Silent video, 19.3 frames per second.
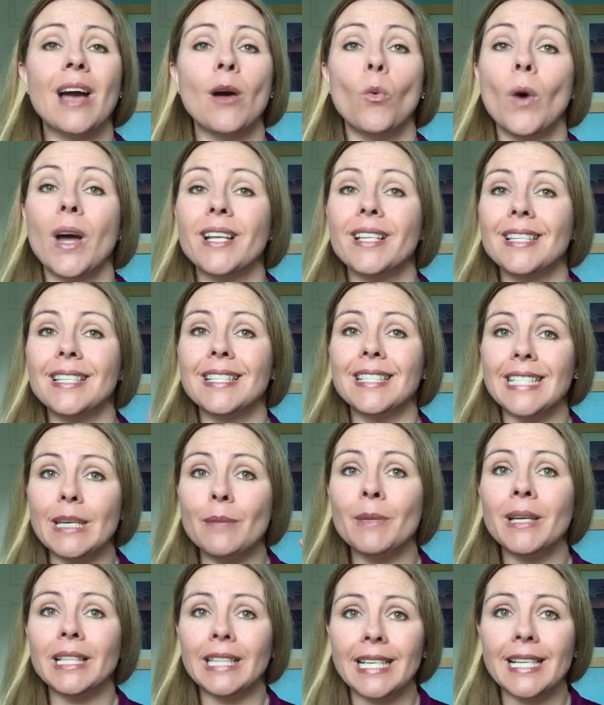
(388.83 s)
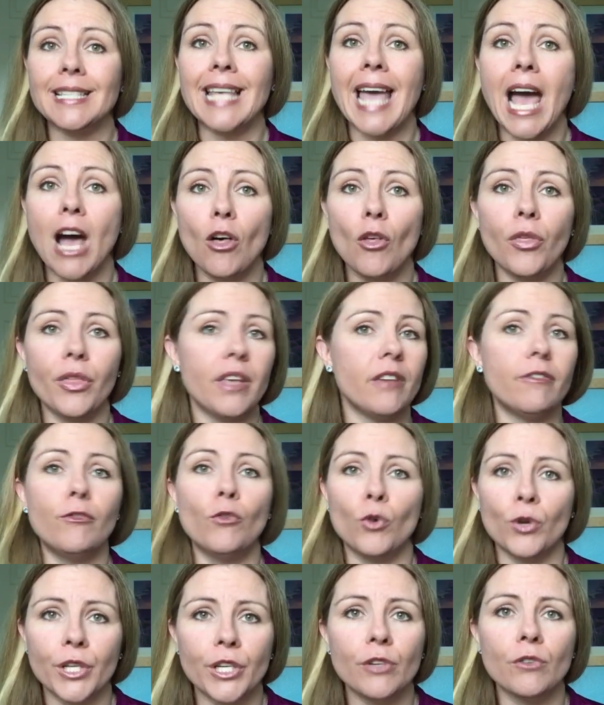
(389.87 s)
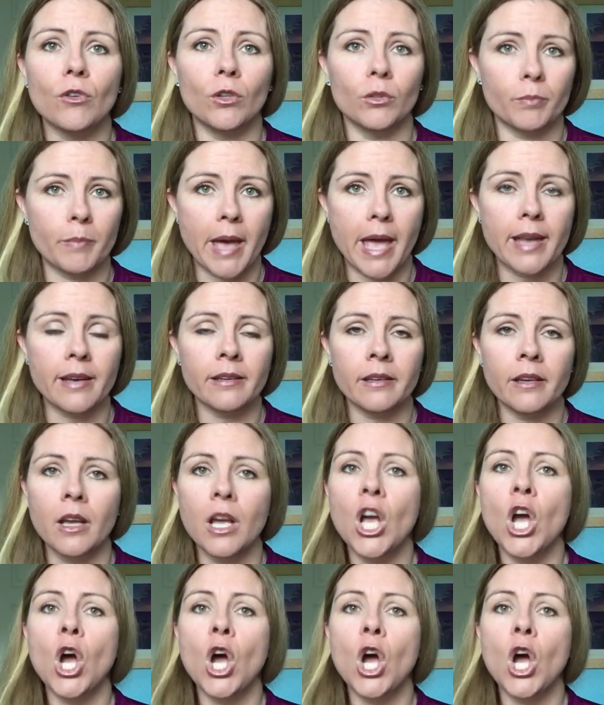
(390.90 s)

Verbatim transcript: what seemingly is healthy 40 year old men